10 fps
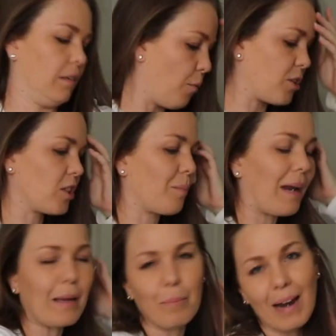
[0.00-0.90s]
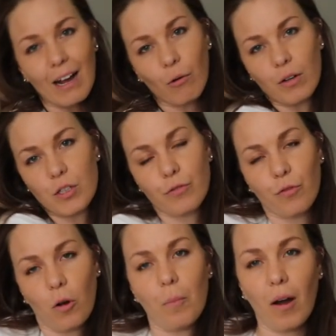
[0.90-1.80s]
which are the plain black ones
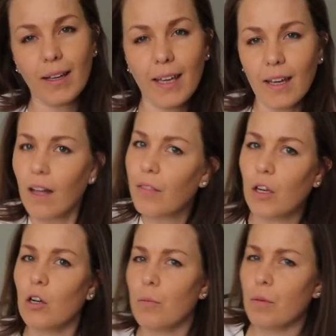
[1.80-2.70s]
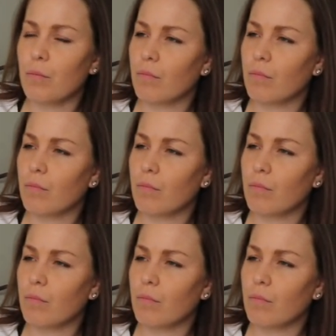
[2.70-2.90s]
from Ikea, the Lumen,